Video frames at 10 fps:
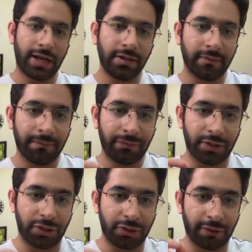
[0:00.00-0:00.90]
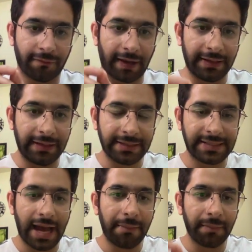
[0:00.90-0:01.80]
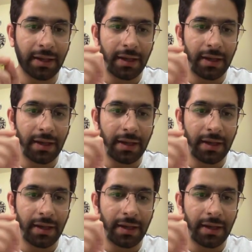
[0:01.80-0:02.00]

right? This is your final exam,